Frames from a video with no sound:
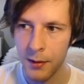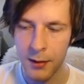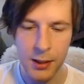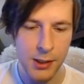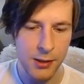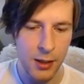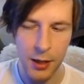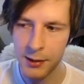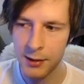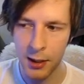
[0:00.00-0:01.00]
Think just an
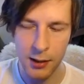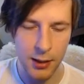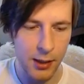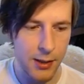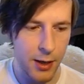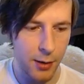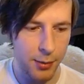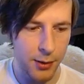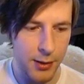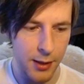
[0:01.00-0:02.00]
all discard cards down. I'll
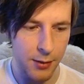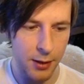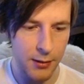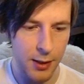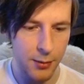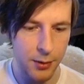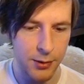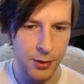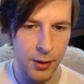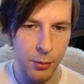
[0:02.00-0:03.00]
put a David on the table
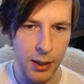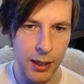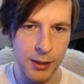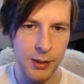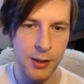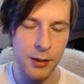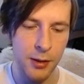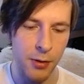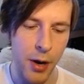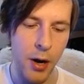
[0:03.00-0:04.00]
so that we can actually start to
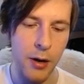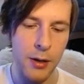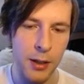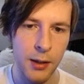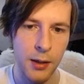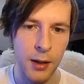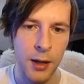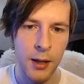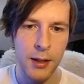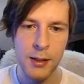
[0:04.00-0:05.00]
threaten R&D.
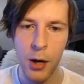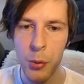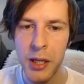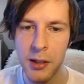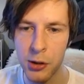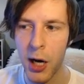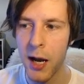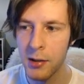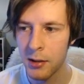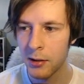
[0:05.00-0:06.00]
This card we need to
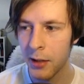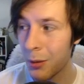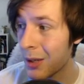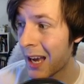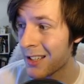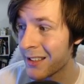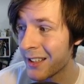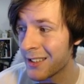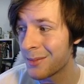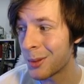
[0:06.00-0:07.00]
trash. Like we actually need
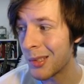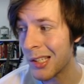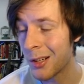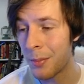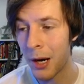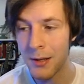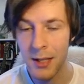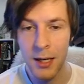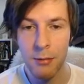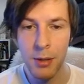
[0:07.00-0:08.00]
to spoon it or
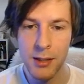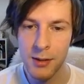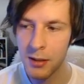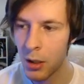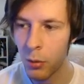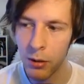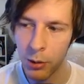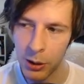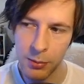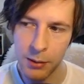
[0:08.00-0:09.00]
parasite it because there's no way we're
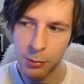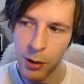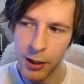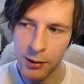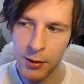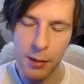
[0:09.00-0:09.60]
going to be running through